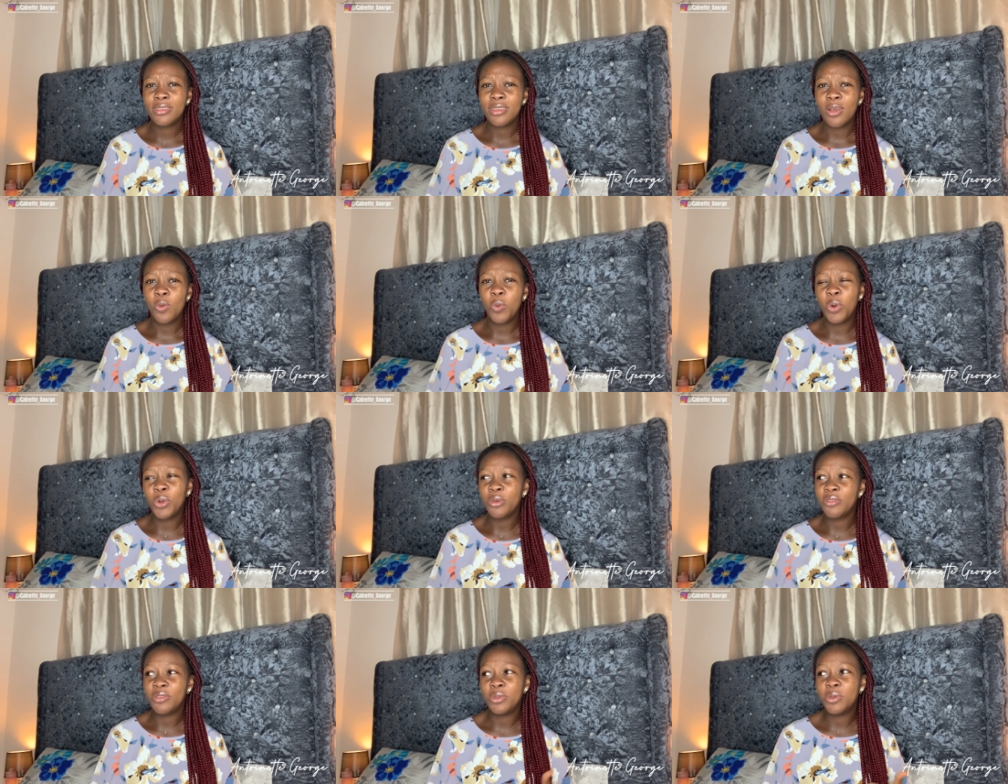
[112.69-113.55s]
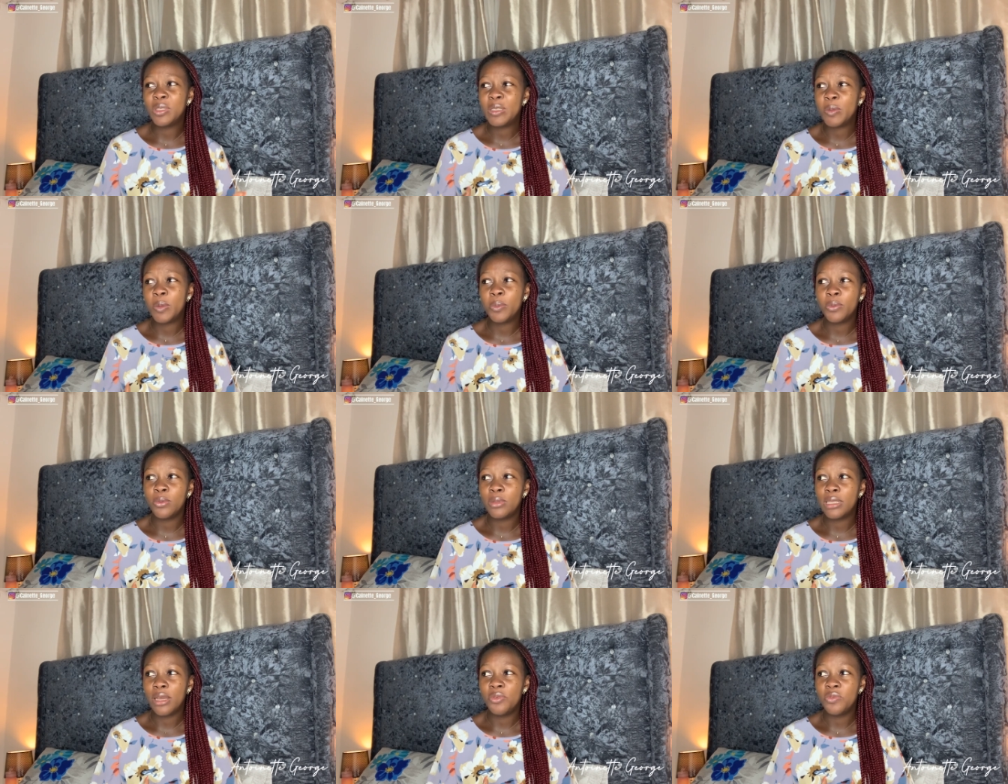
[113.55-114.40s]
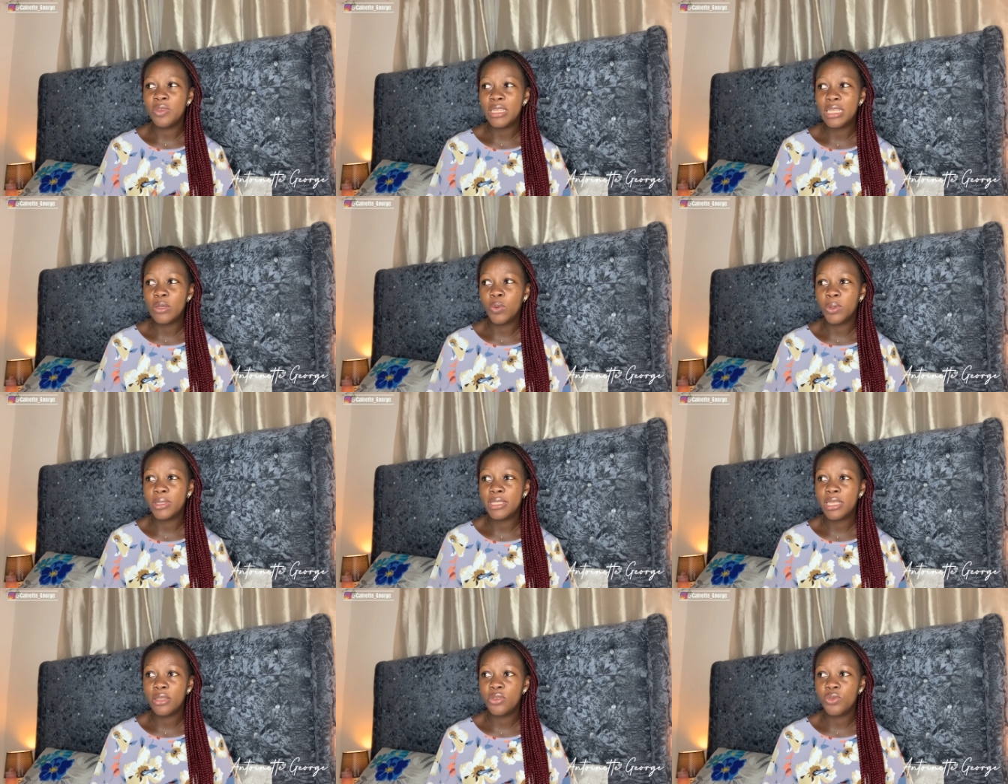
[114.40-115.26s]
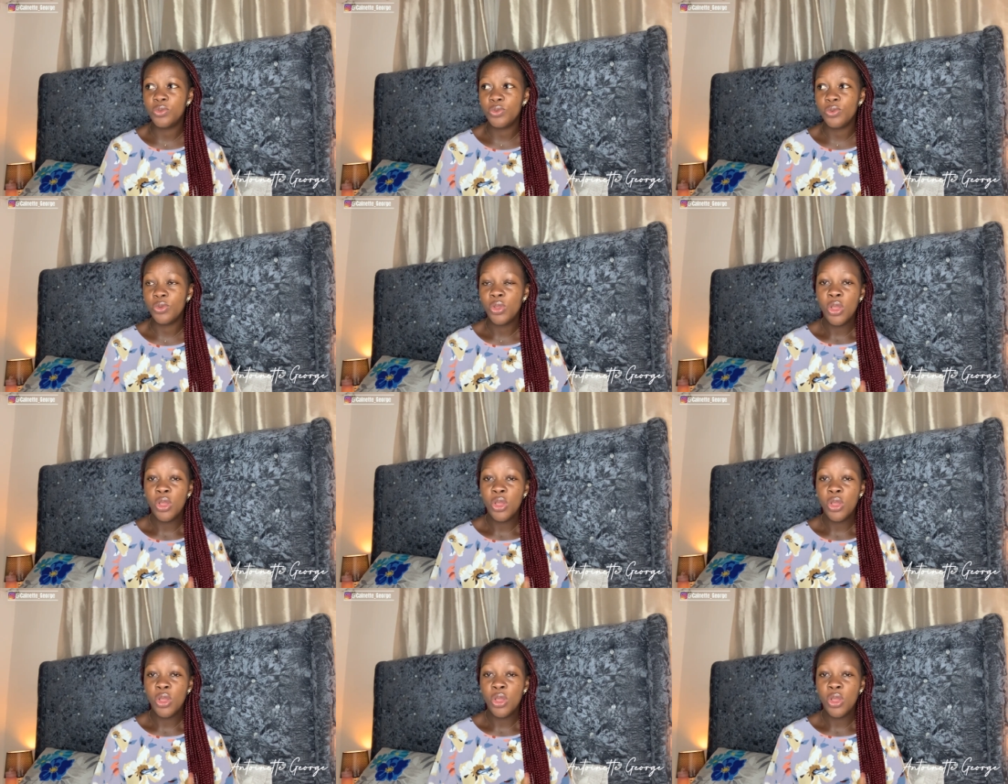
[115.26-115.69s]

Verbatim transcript: one of those people that really wanted to